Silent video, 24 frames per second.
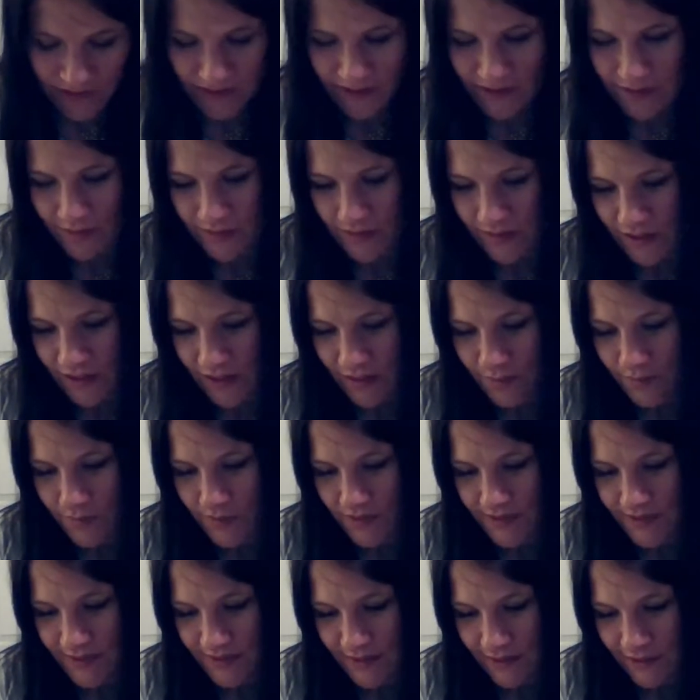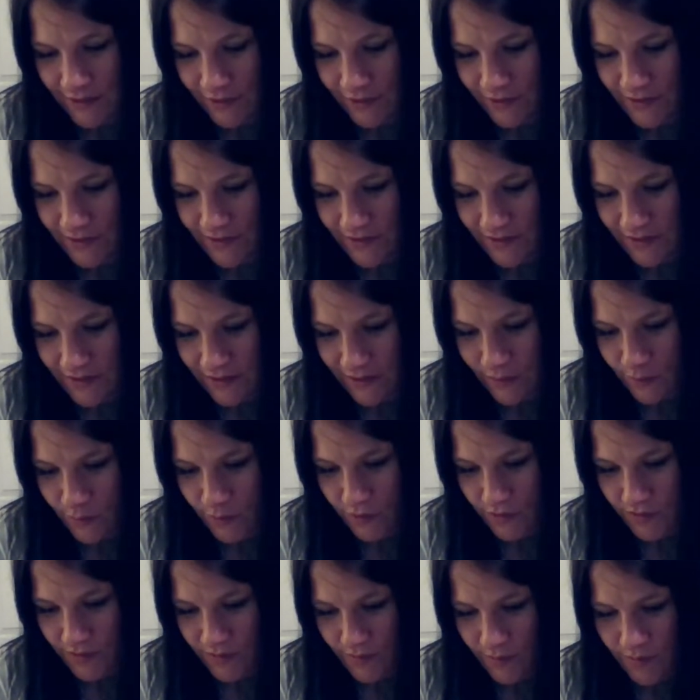It's not missing a crystal. It
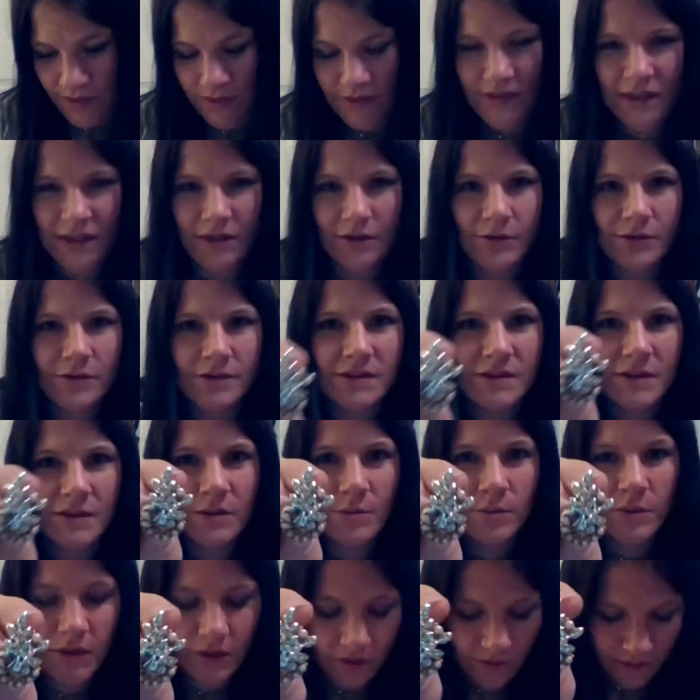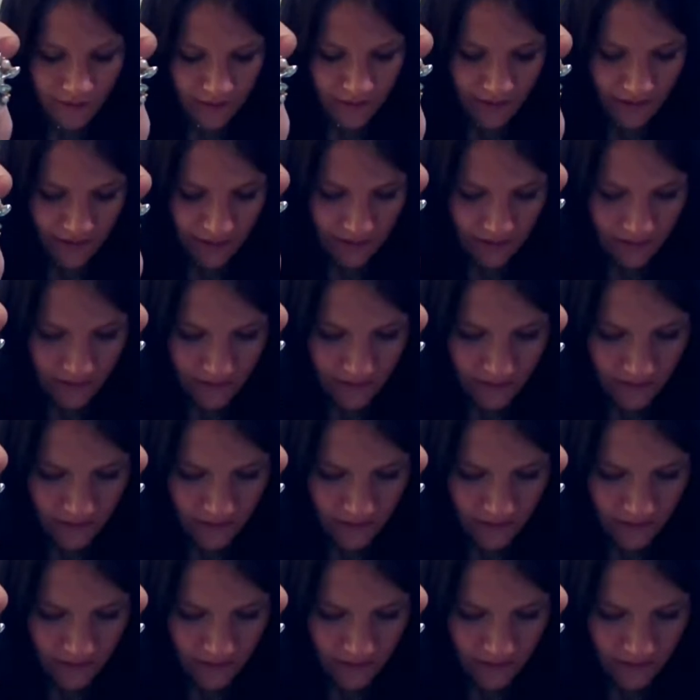appears to be a dead crystal, but there's...